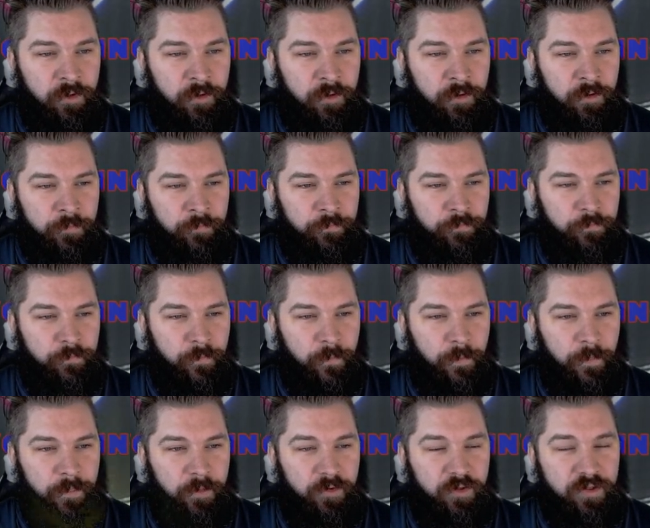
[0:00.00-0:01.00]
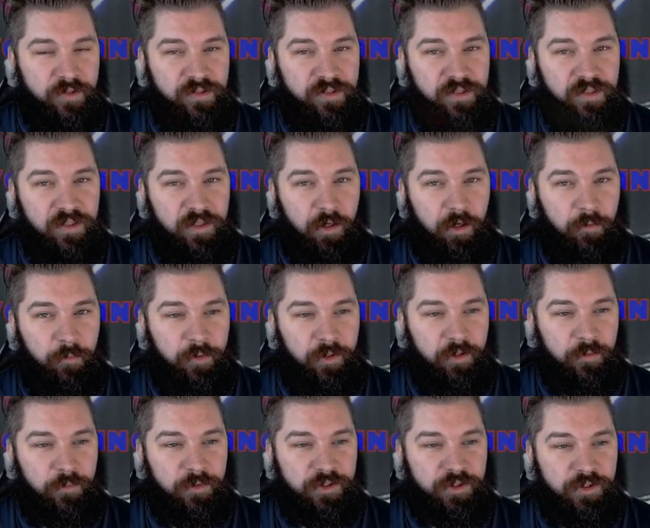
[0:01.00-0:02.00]
You can see how
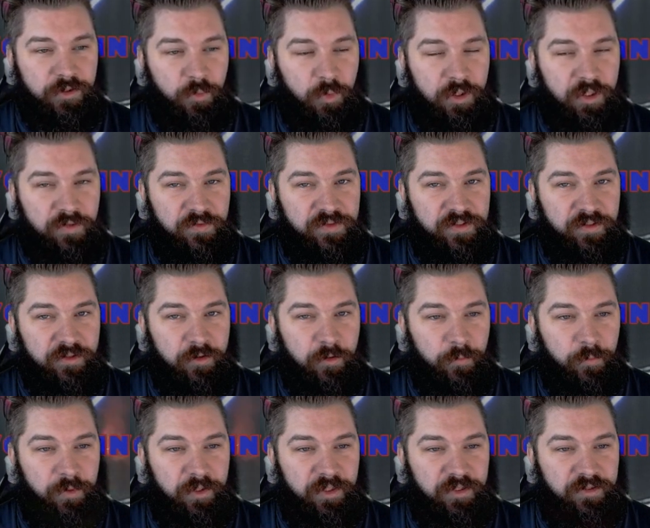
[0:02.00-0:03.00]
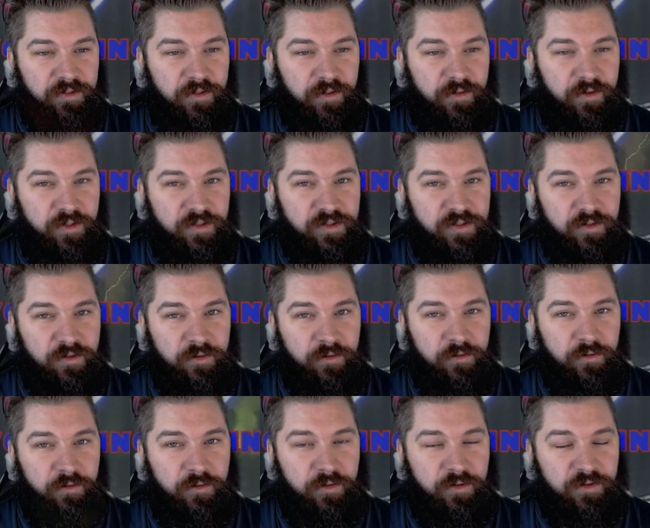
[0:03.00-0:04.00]
many mission waves they completed this
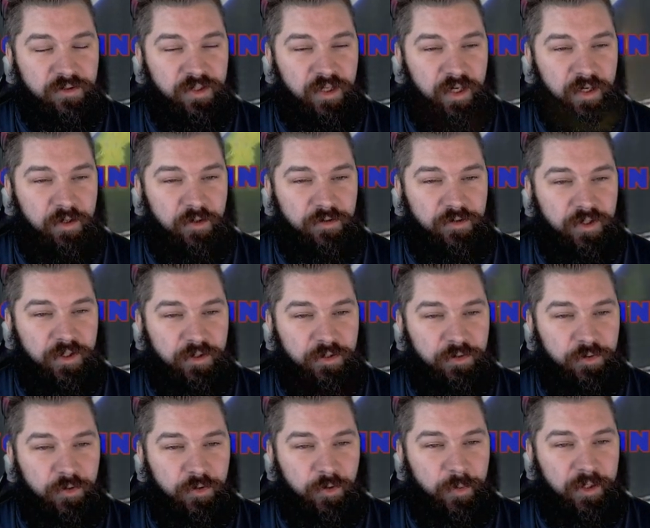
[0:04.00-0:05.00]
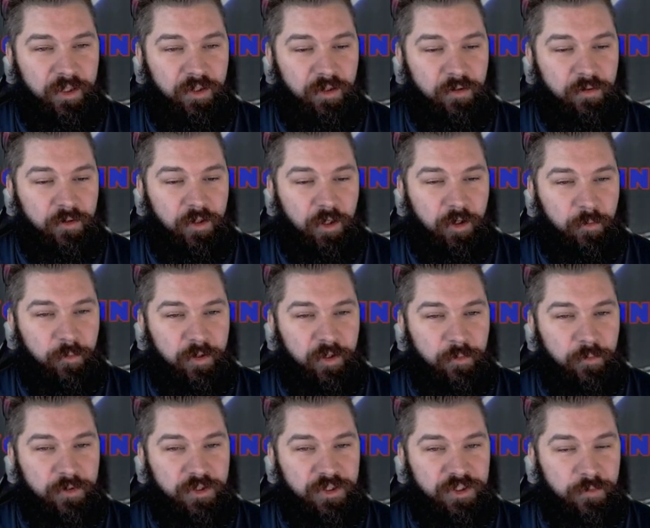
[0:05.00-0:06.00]
entire territory battle, how many
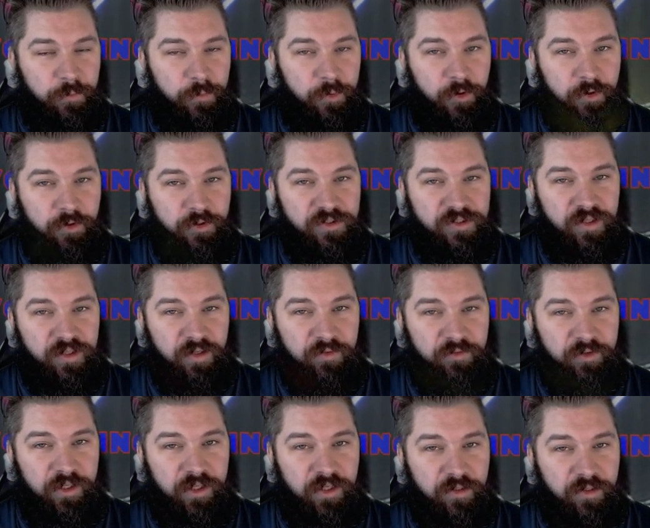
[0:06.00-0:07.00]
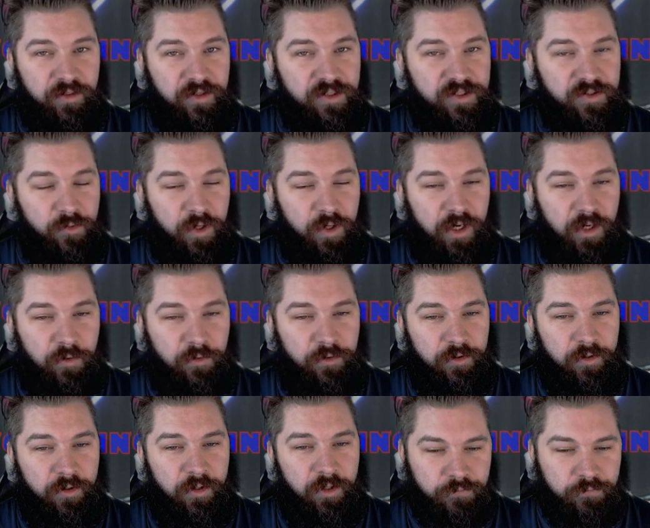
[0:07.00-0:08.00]
mission points they've gained this round,
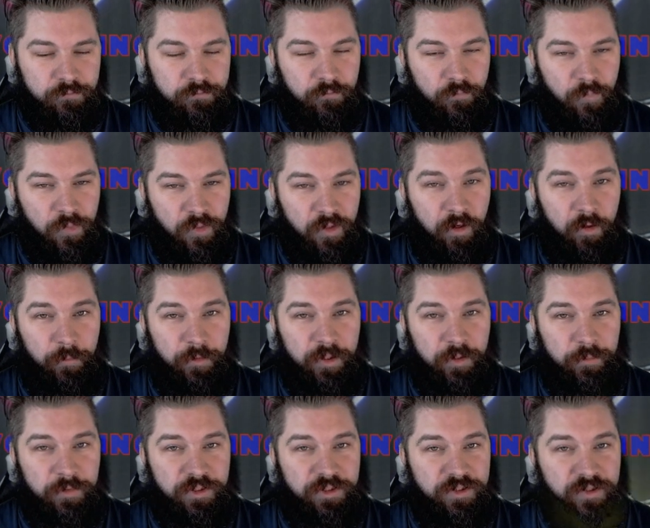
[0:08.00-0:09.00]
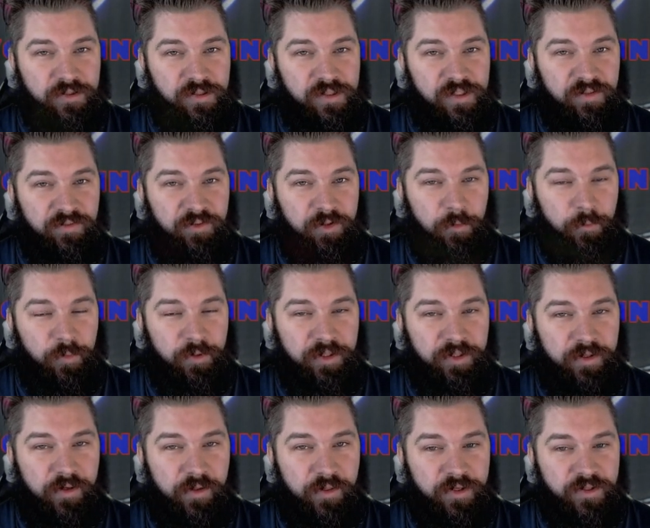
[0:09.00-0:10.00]
how many missions they've
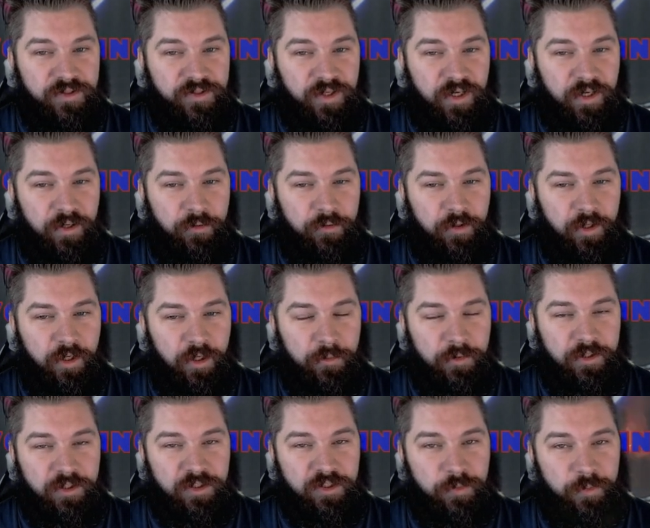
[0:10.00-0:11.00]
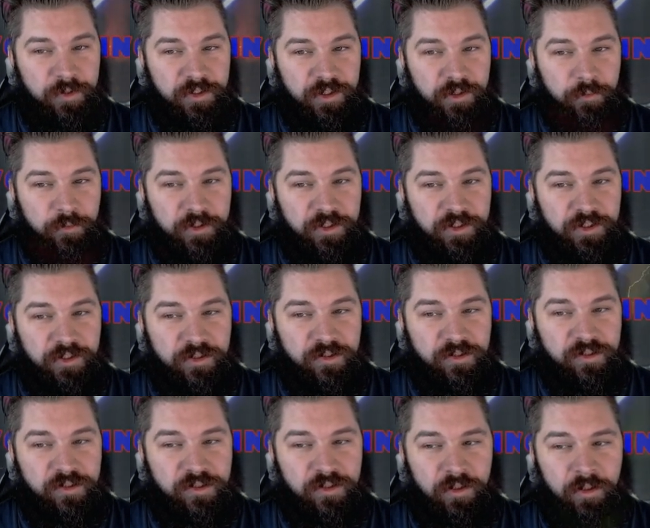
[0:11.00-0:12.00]
completed this round, how many special
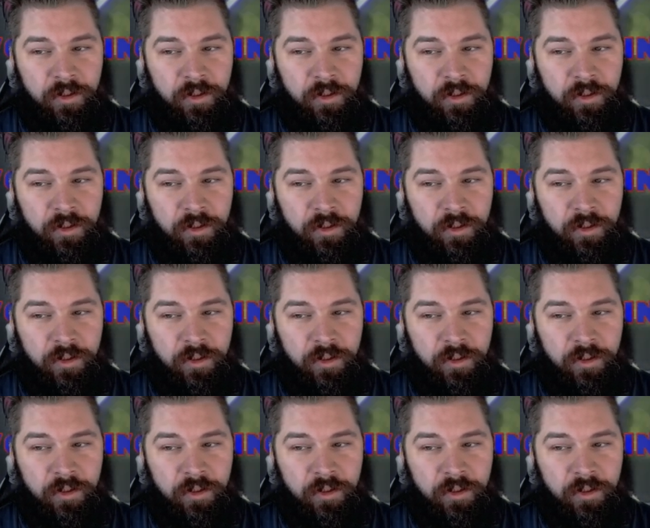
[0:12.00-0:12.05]
missions,